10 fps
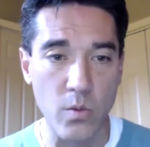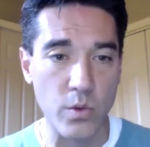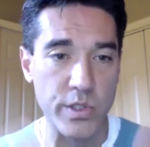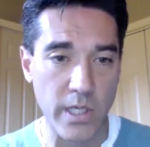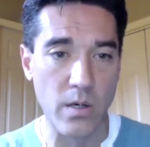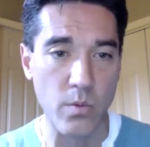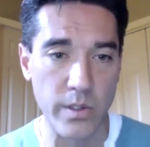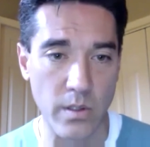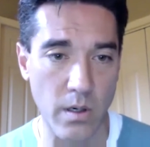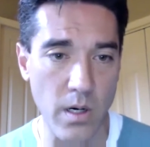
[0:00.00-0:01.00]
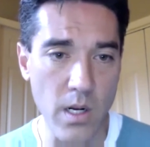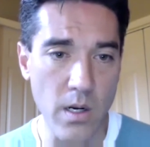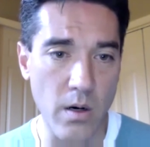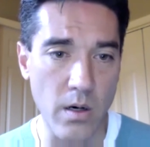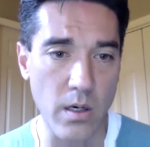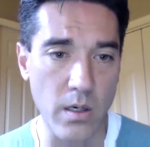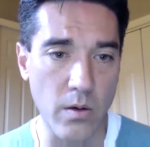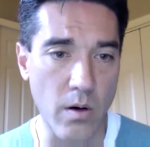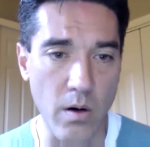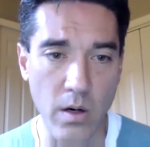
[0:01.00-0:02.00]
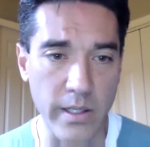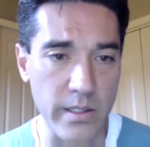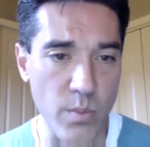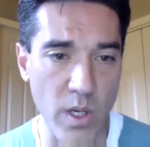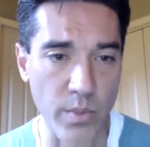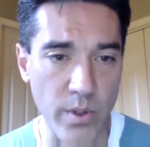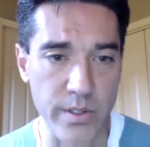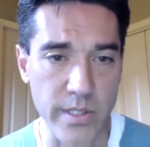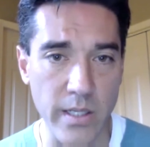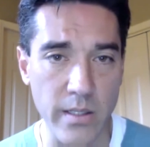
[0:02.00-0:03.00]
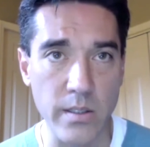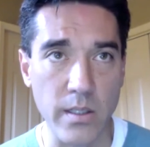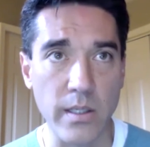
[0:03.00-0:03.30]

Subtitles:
We'll share it with our audience members and